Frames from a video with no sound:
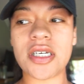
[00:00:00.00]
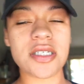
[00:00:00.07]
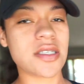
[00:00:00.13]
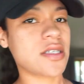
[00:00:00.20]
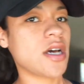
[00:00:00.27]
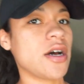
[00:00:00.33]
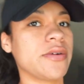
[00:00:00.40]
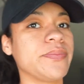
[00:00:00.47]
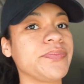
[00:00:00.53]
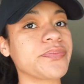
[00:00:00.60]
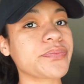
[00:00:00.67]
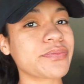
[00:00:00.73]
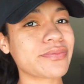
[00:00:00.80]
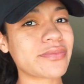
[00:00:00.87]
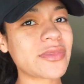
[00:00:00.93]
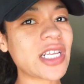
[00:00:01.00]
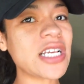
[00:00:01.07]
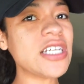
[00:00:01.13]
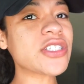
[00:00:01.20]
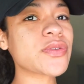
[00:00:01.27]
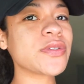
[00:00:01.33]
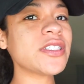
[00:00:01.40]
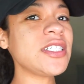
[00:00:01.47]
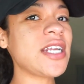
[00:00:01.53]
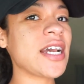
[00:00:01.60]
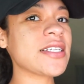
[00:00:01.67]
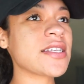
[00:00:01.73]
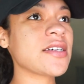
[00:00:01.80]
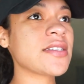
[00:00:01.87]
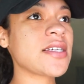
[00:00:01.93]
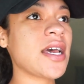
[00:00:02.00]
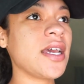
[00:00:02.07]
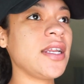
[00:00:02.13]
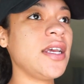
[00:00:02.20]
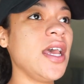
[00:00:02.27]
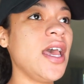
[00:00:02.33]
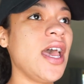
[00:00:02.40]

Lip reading: So it's really nice outside,